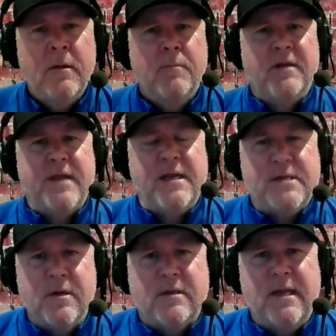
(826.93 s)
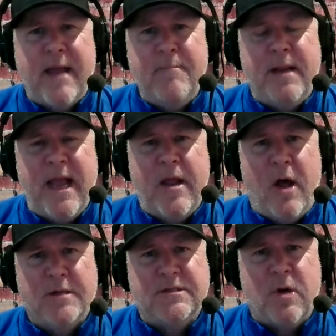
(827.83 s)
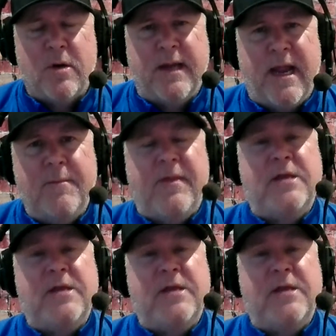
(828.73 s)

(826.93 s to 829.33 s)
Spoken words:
But they took the NBA All-Star game and